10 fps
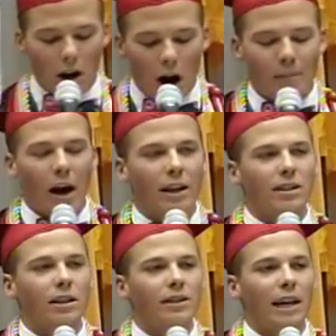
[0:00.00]
I'm not a
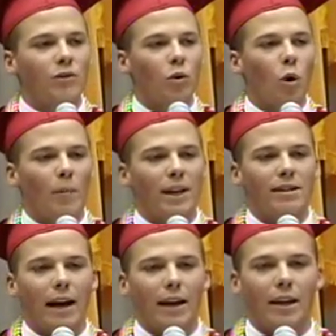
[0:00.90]
successful corporate
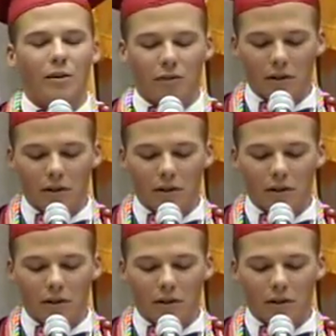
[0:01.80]
executive,